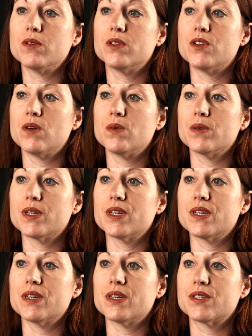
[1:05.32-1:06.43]
don't
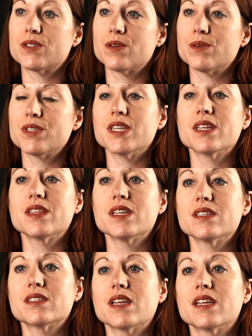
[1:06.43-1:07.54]
associate
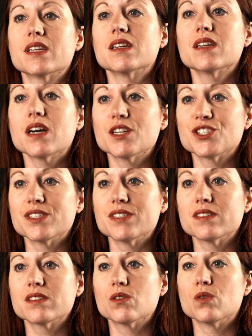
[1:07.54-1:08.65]
things like
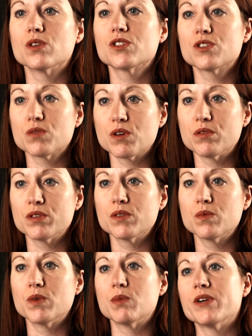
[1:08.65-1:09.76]
concussions or strokes
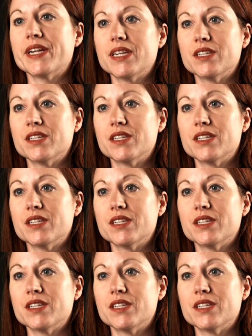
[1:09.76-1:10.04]
with brain